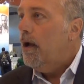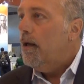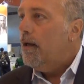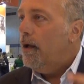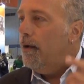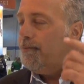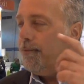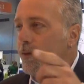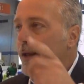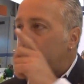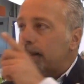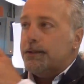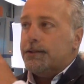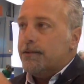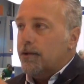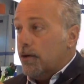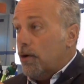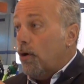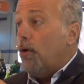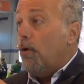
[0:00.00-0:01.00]
if that's
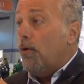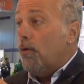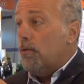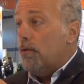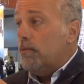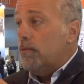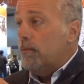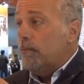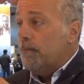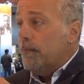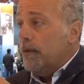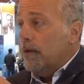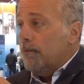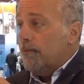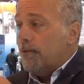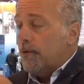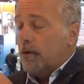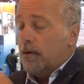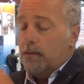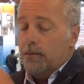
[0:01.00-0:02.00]
the goal
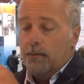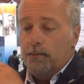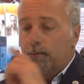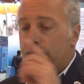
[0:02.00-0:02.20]
for